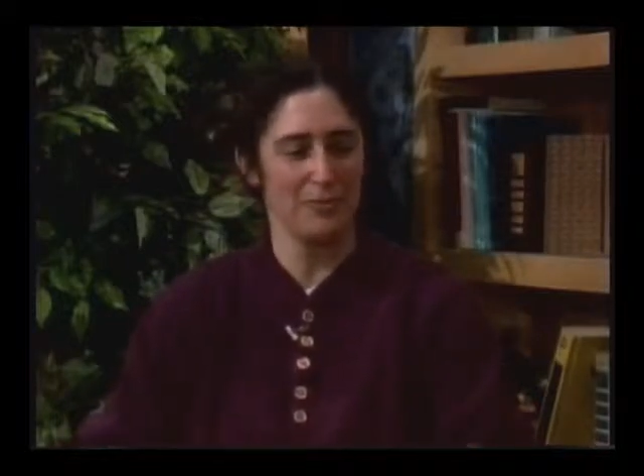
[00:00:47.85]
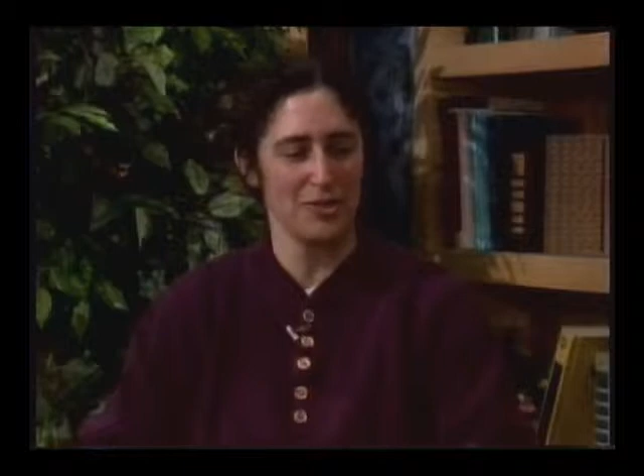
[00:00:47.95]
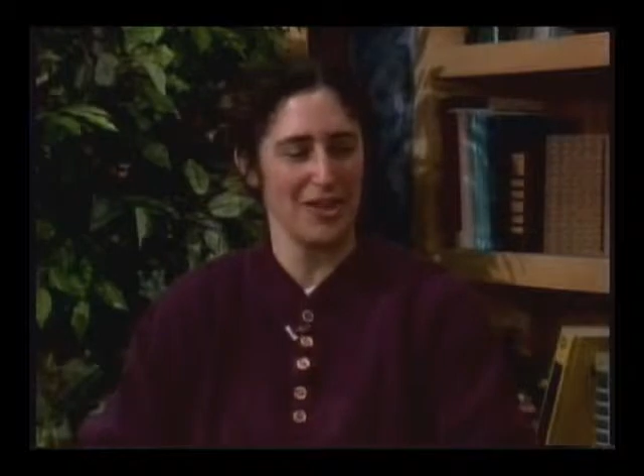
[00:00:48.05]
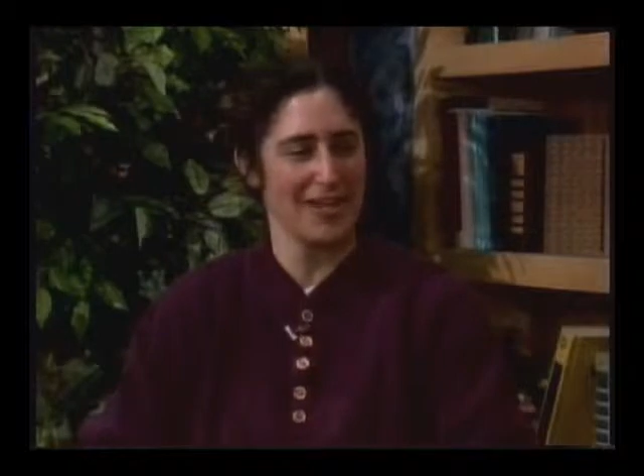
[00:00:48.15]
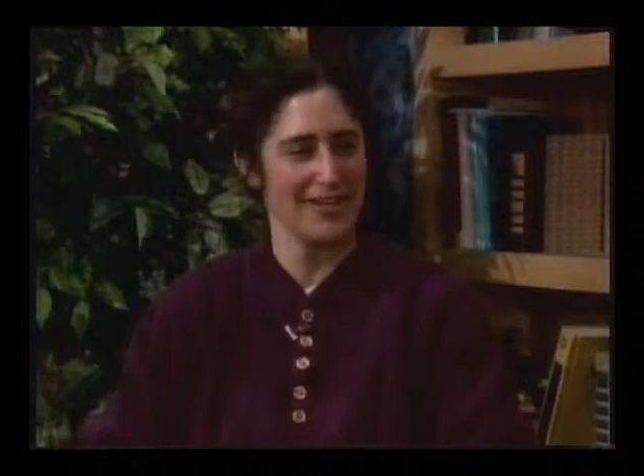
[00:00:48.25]

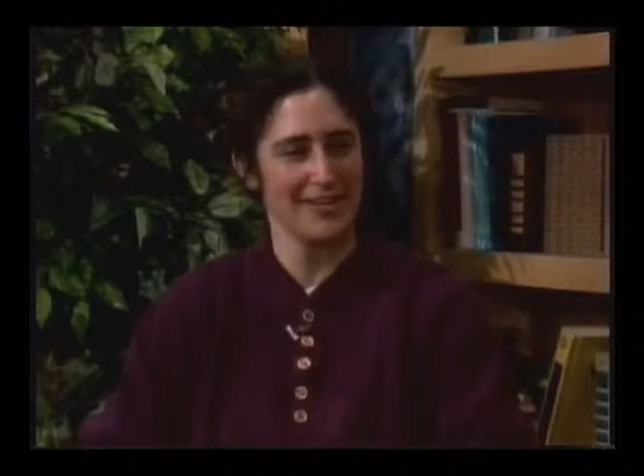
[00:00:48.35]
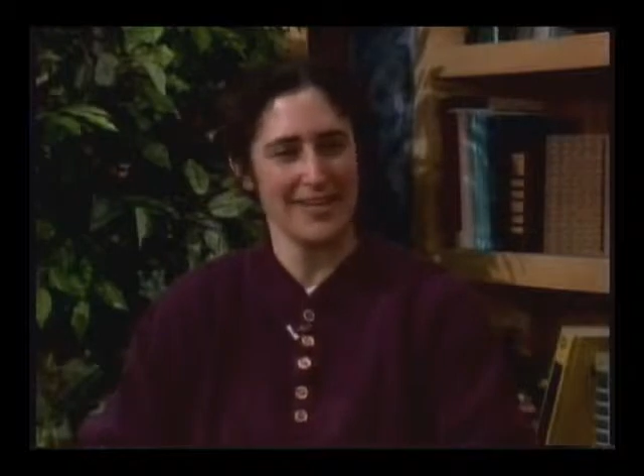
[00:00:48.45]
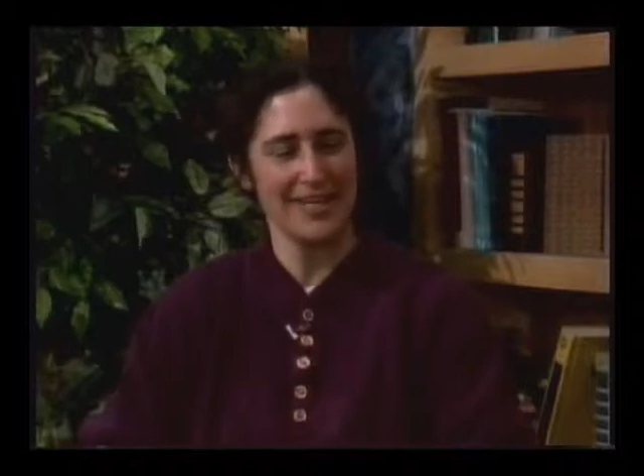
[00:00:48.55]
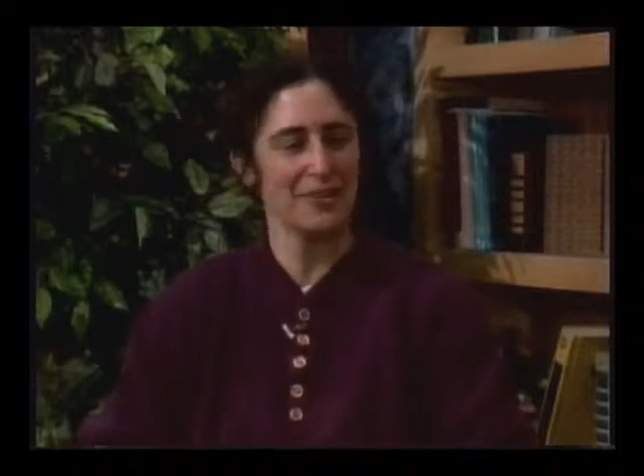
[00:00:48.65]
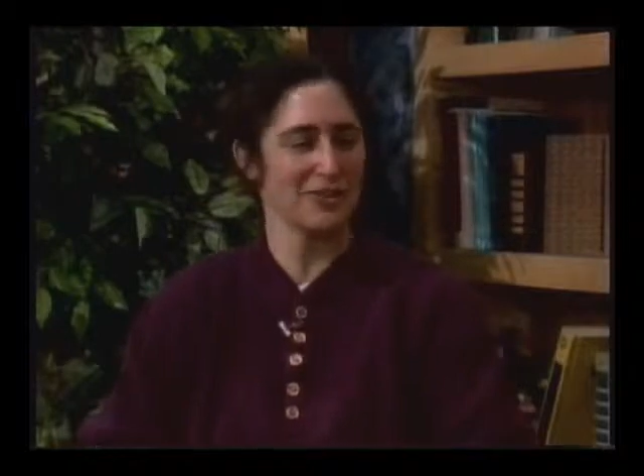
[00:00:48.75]
which I
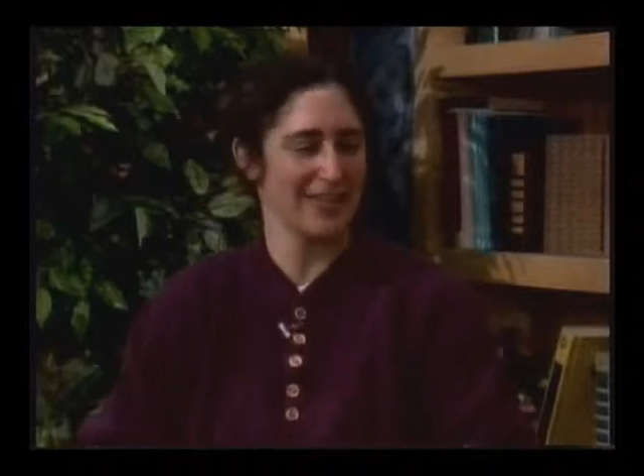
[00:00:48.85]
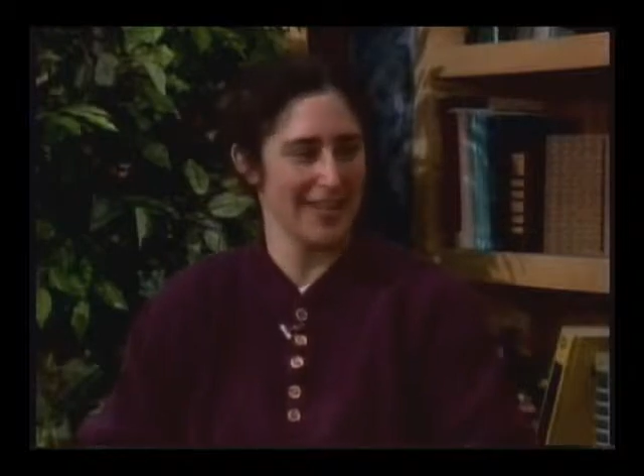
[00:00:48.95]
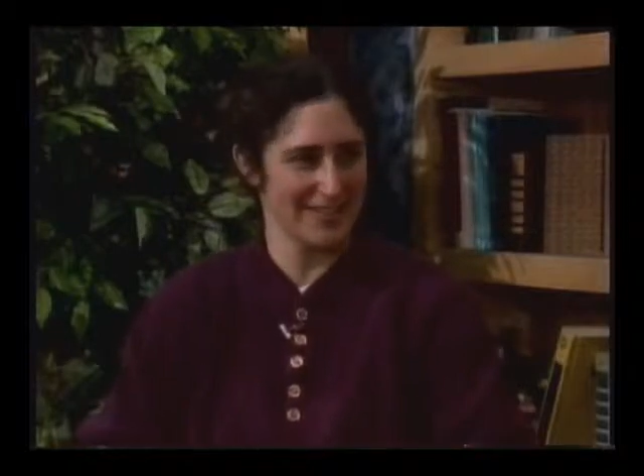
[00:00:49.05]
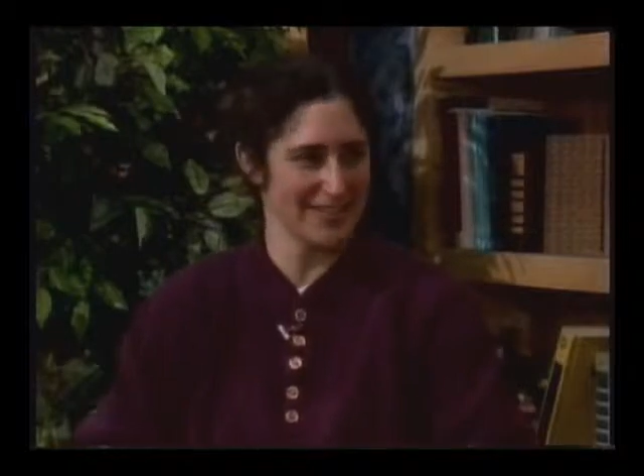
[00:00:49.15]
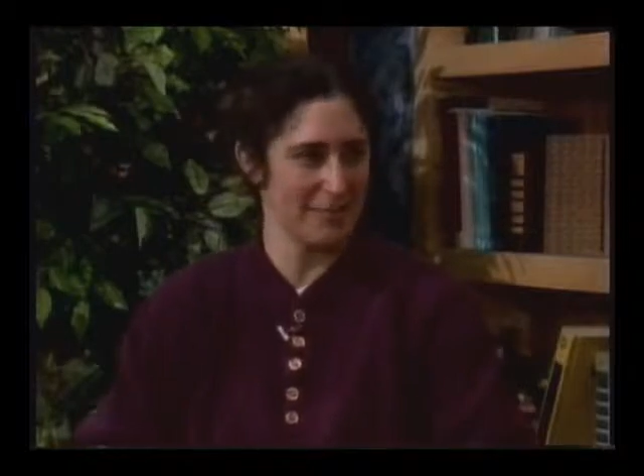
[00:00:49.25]
eagerly
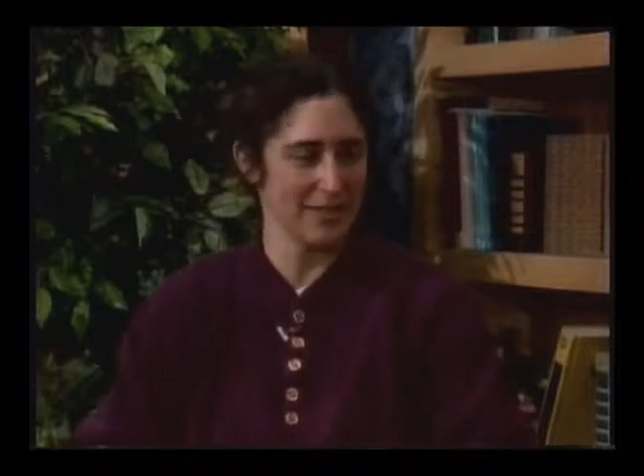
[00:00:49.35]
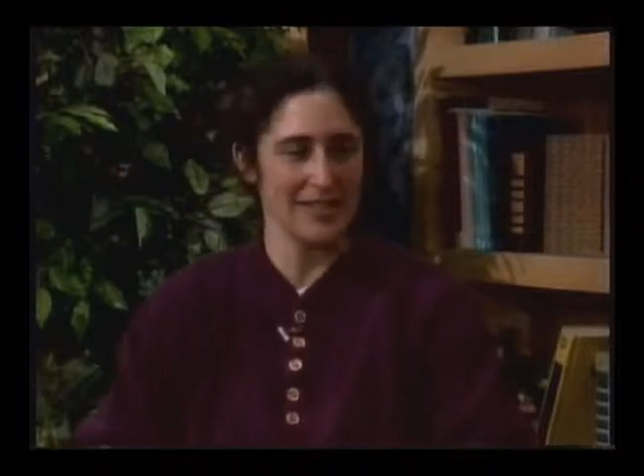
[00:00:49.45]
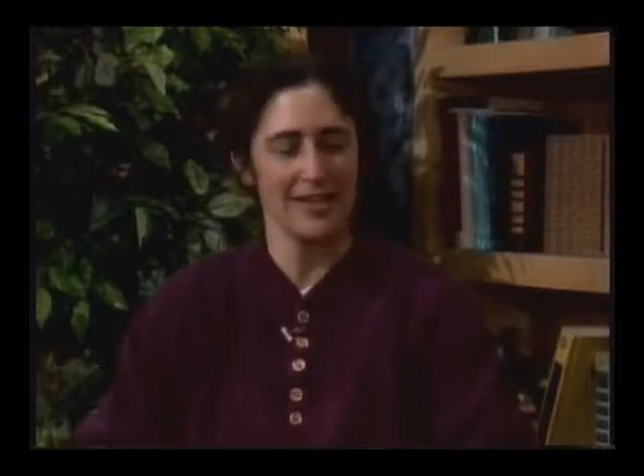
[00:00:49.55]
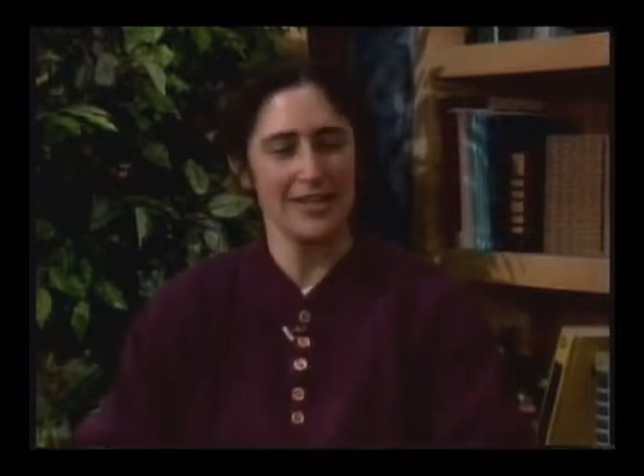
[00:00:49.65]
accepted,